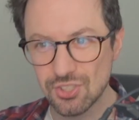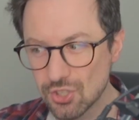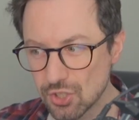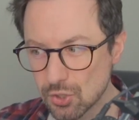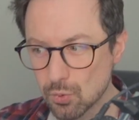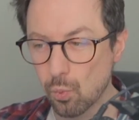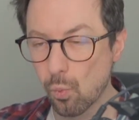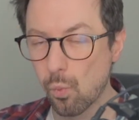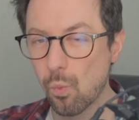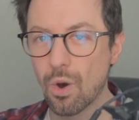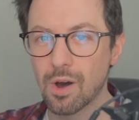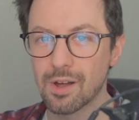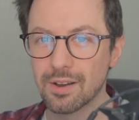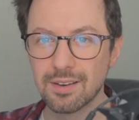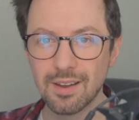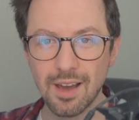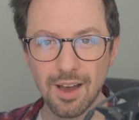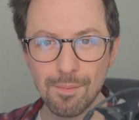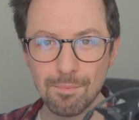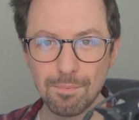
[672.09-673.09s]
just
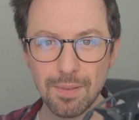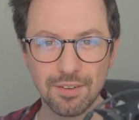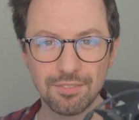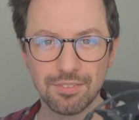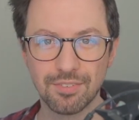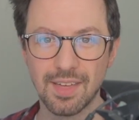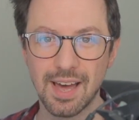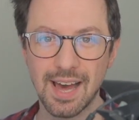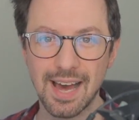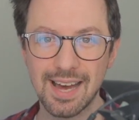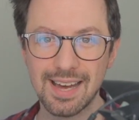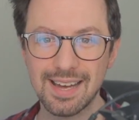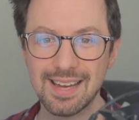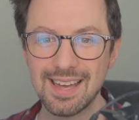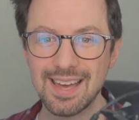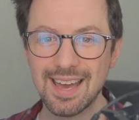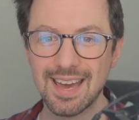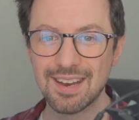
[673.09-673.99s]
one above that,